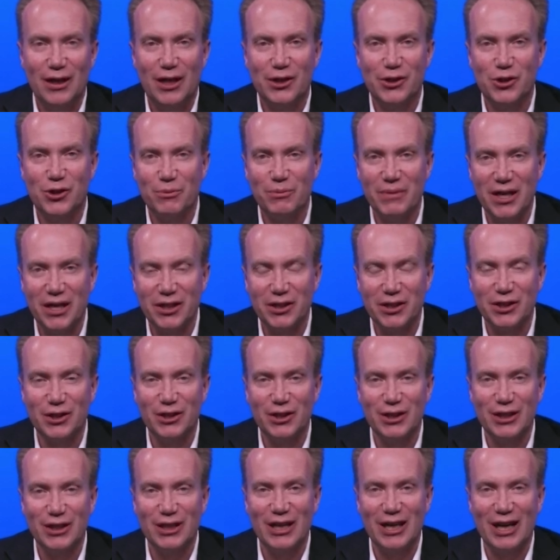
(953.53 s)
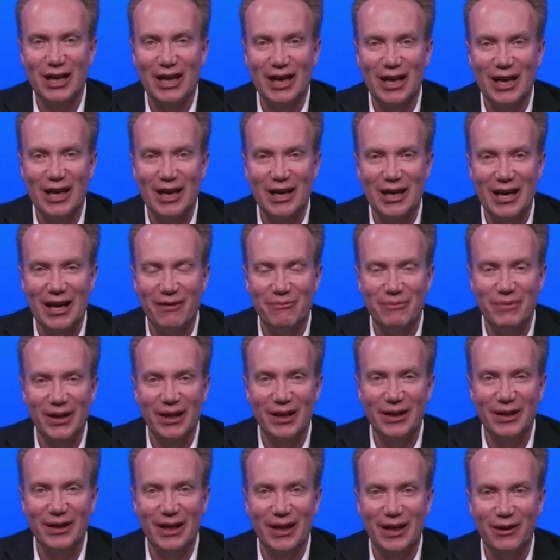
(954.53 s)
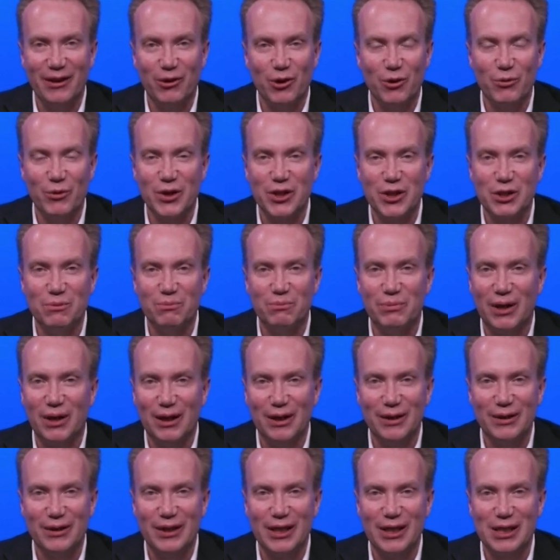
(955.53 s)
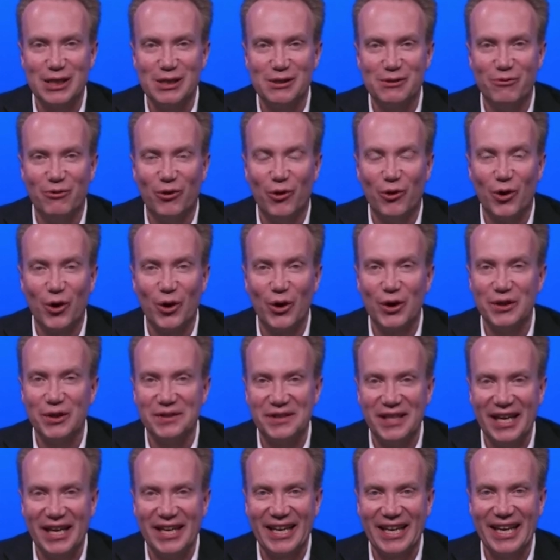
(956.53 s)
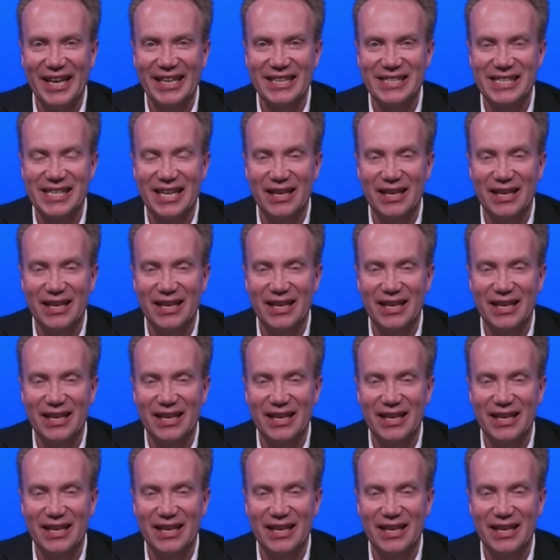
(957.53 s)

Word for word: As you mentioned, I have been in Norwegian politics for decades,